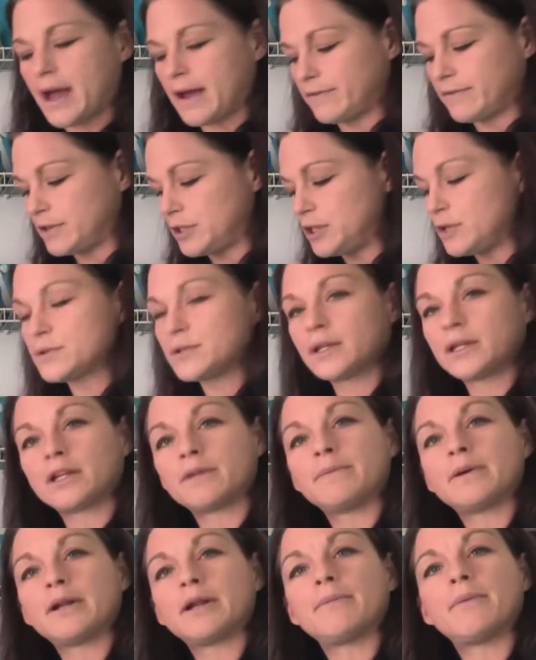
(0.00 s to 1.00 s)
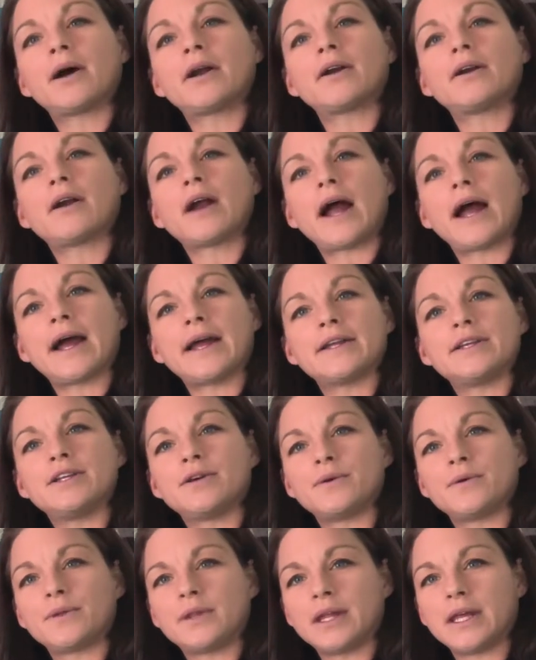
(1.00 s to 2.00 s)
have to use a little bit of butter, I
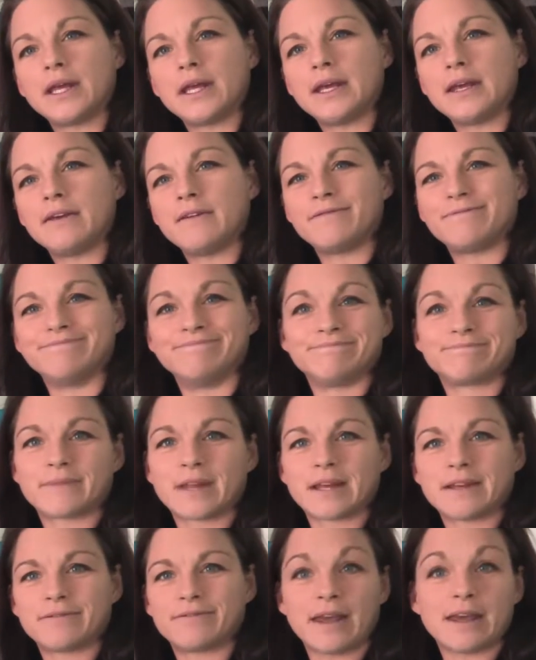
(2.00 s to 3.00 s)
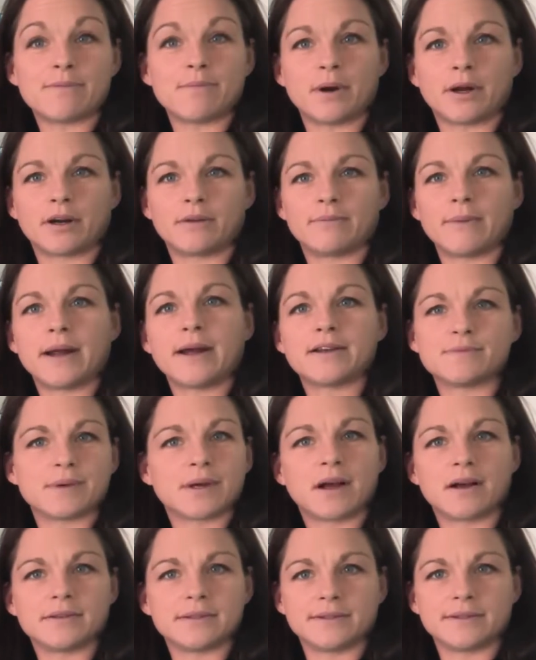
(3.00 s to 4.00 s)
do the fake butter, my
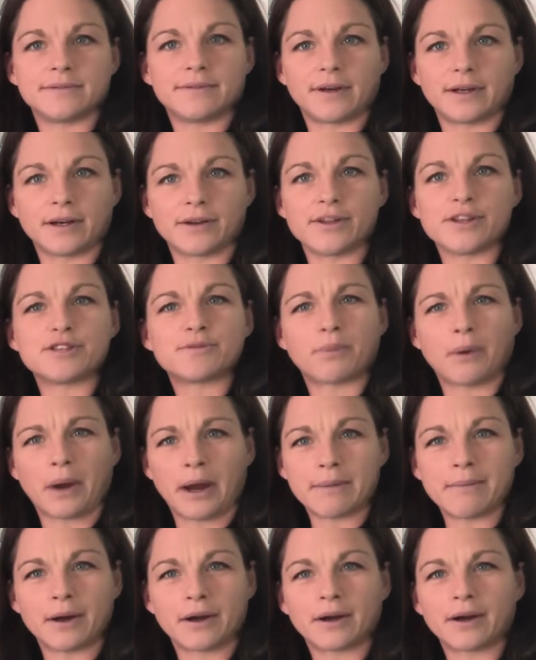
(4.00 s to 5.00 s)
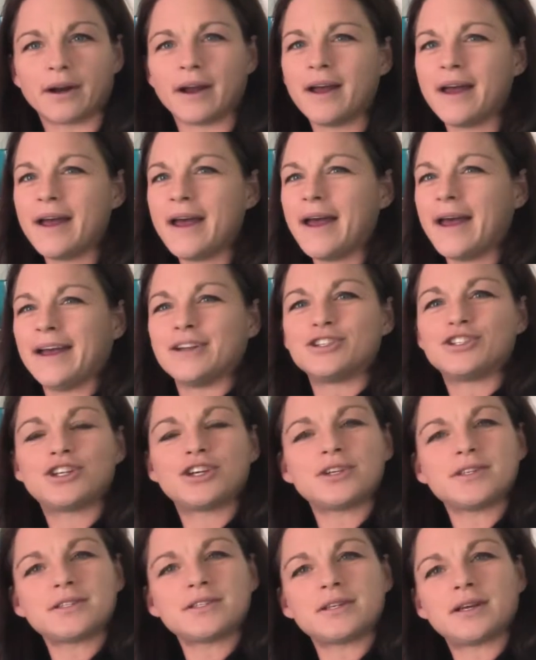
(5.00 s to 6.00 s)
husband calls it butter, the spray butter,
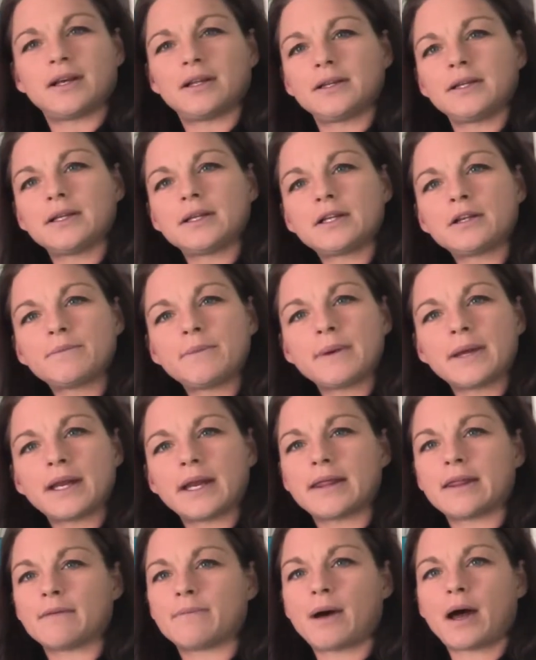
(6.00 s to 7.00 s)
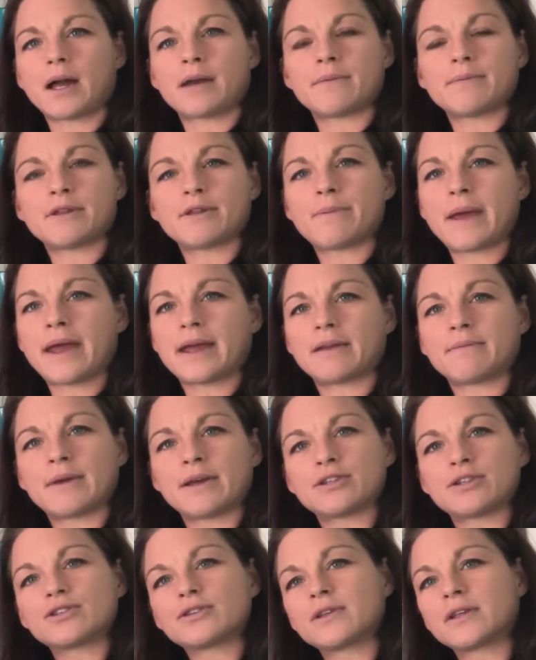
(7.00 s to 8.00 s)
just a little bit in the bottom of the pan to
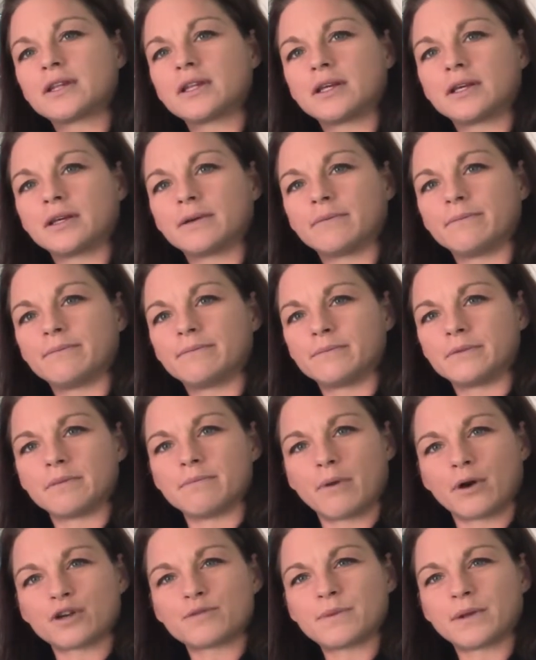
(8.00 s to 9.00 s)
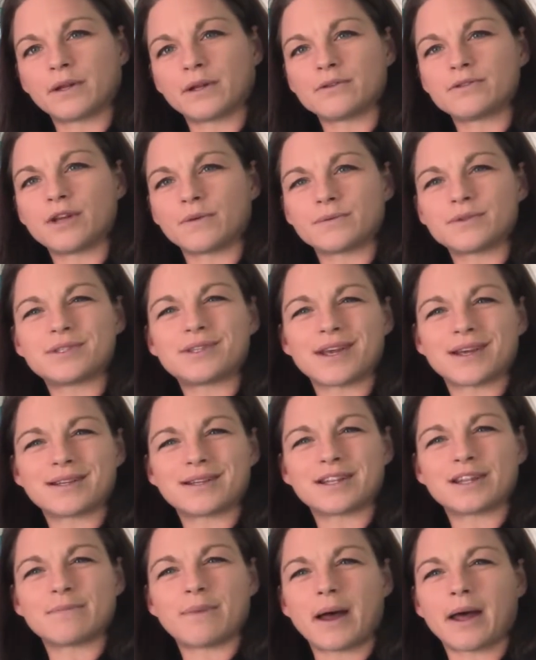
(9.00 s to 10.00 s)
make sure that the marshmallows don't stick
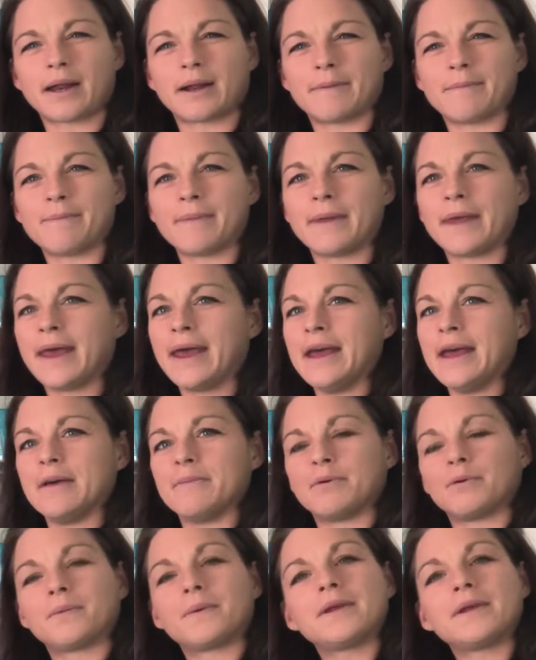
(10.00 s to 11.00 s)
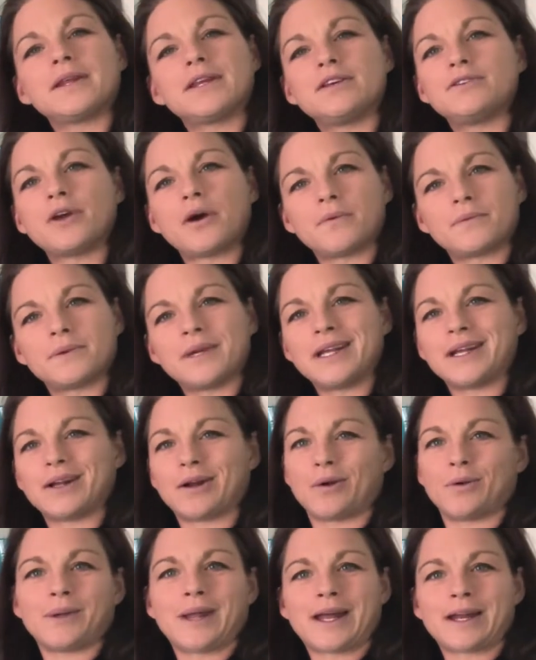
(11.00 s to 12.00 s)
to the bottom. But really, you don't need a
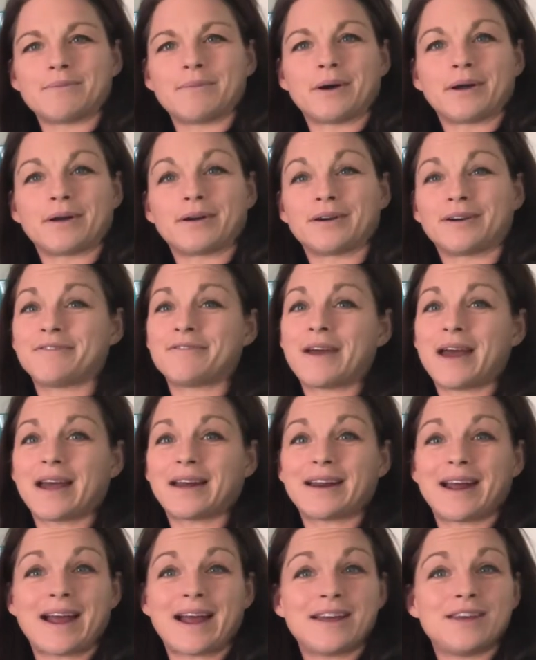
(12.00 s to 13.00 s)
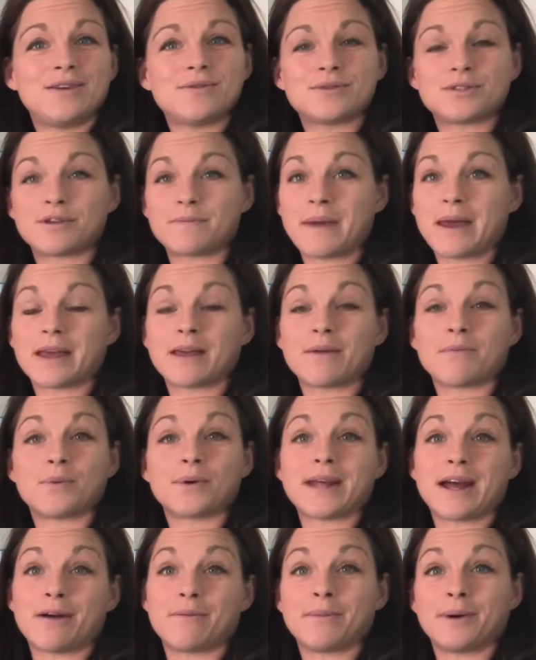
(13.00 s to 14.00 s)
whole lot of butter. In fact, I used to make them
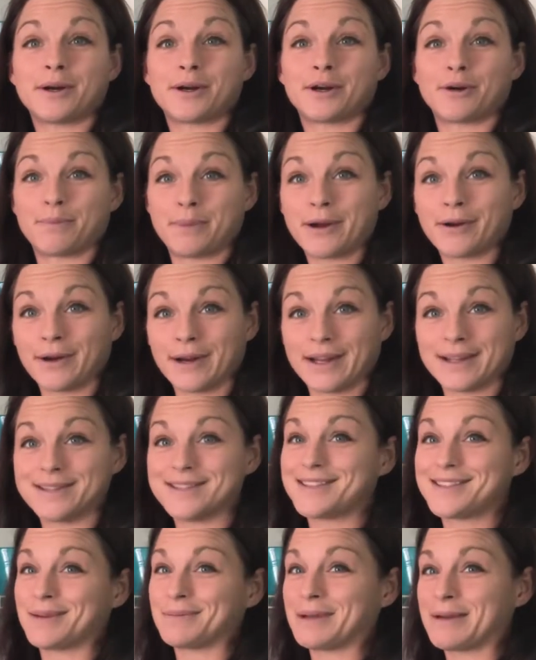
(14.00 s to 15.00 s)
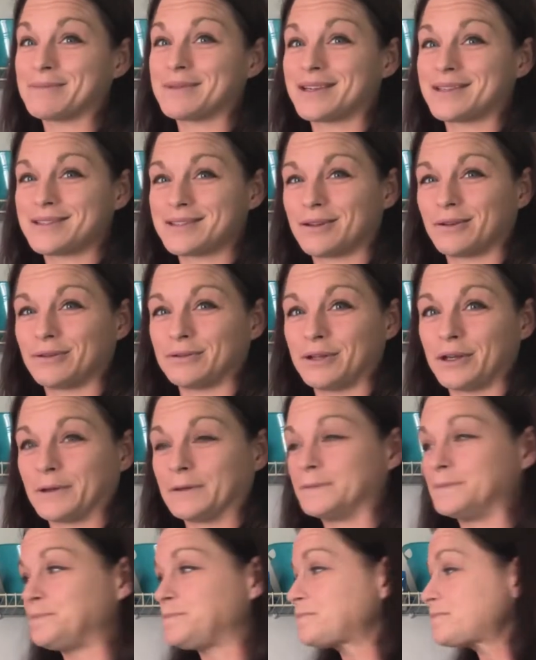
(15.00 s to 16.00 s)
without butter, period, and sometimes I still
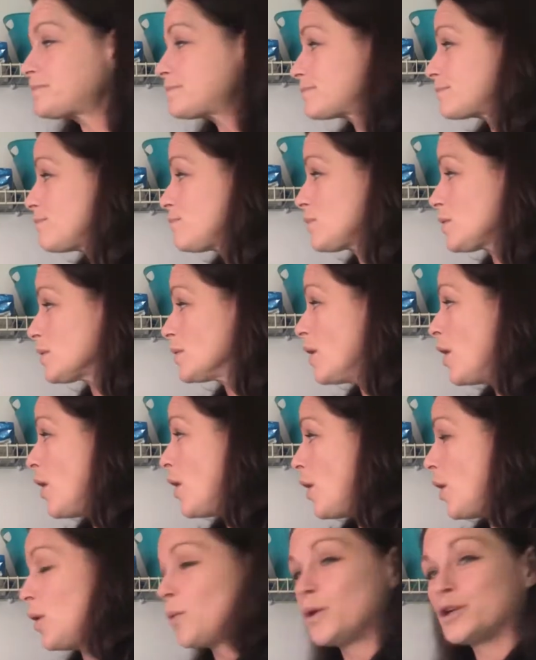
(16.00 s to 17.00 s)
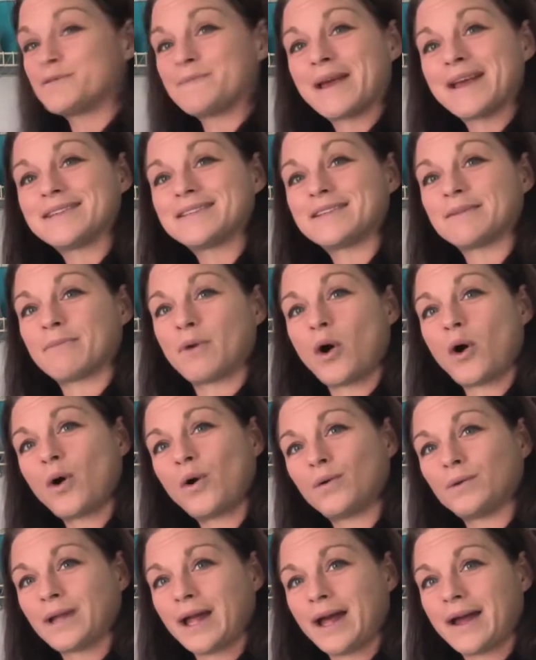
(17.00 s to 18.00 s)
do, which makes them a
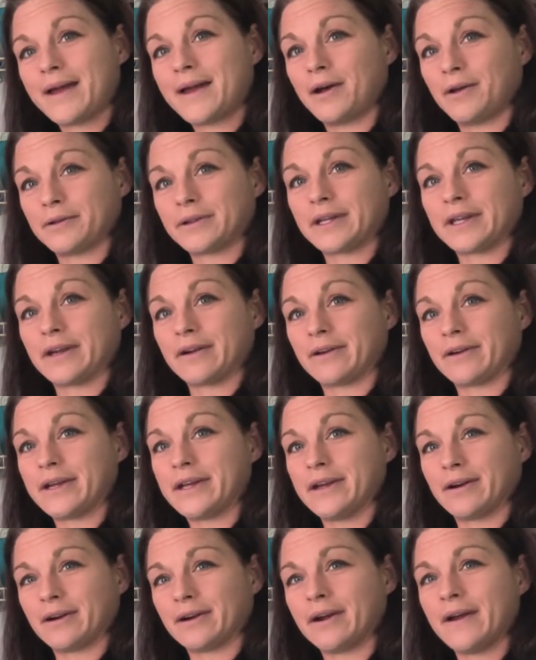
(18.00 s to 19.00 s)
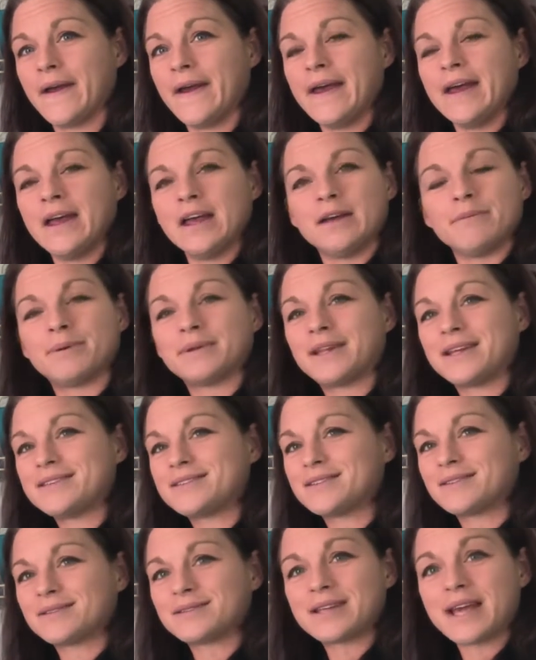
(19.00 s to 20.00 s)
whole lot healthier here. But they
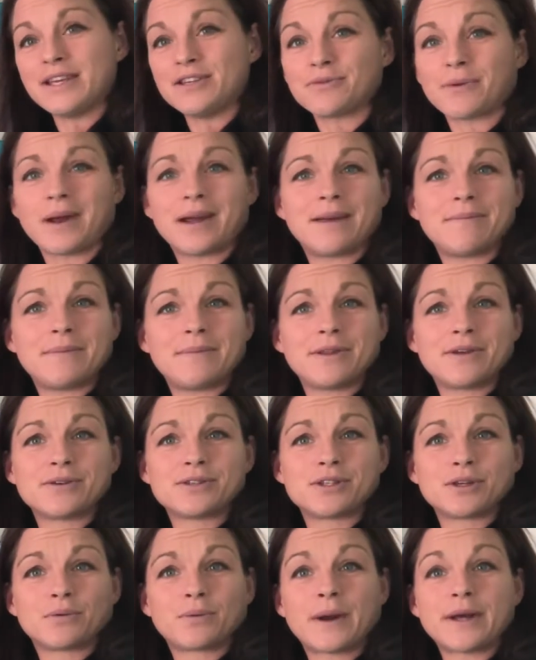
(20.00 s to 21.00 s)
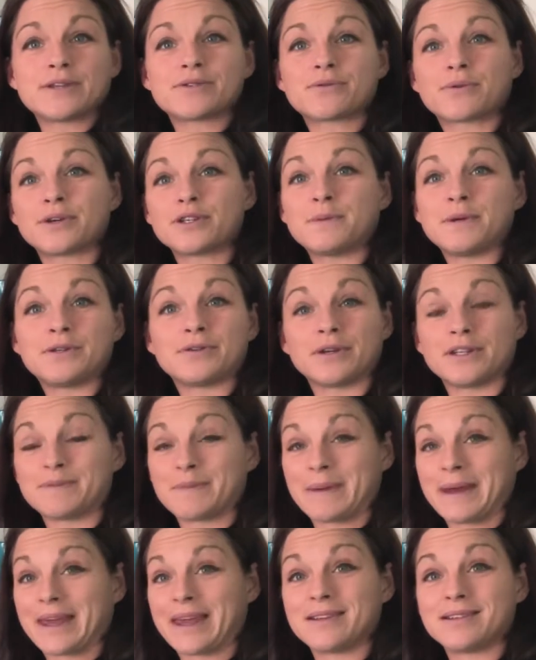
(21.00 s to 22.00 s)
still taste great. I mean, they're still Rice Krispie treats.
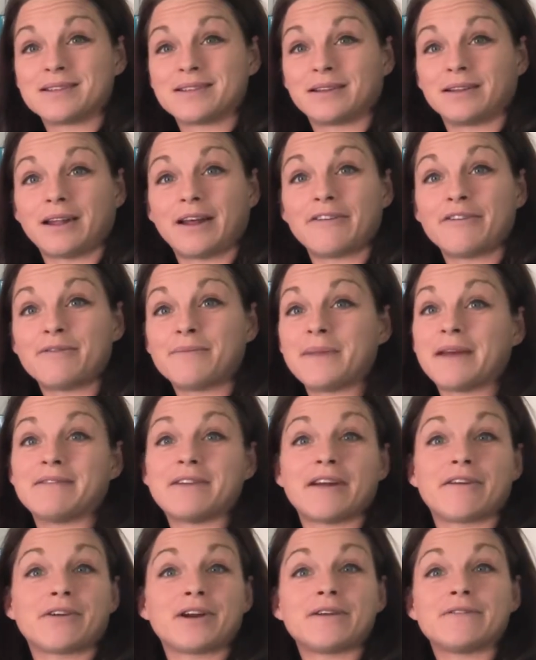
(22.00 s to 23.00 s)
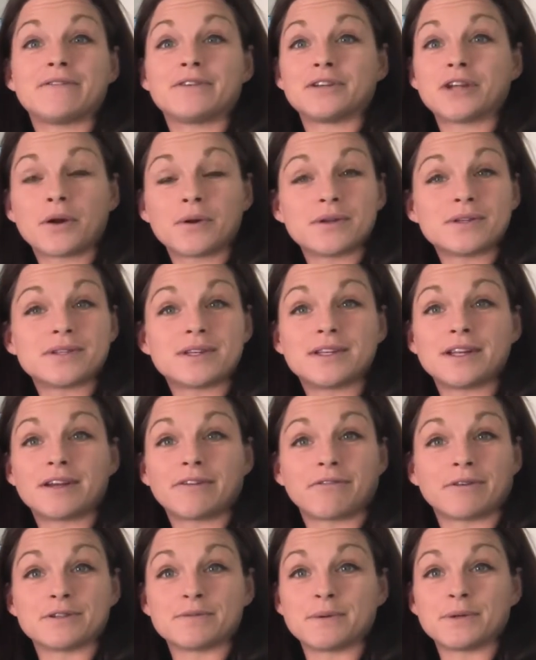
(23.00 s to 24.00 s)
My kids still love them. They've never even noticed the
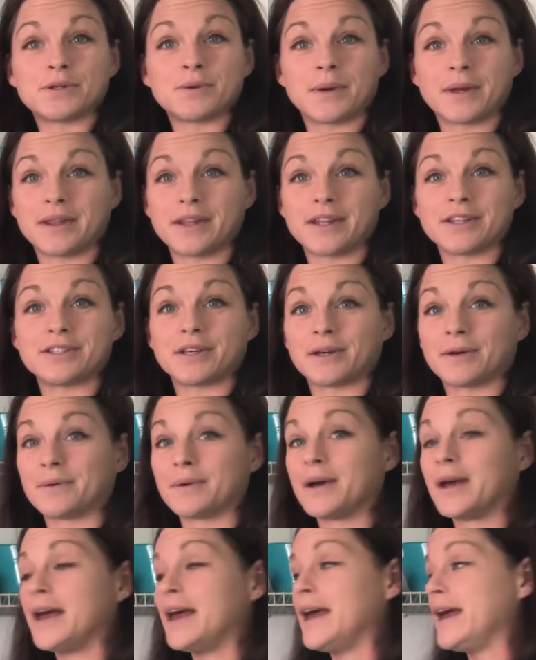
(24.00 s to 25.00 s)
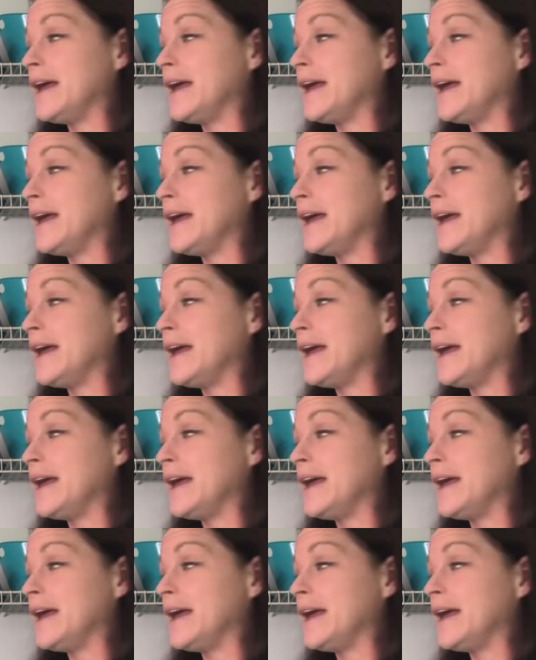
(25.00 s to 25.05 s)
difference between the two.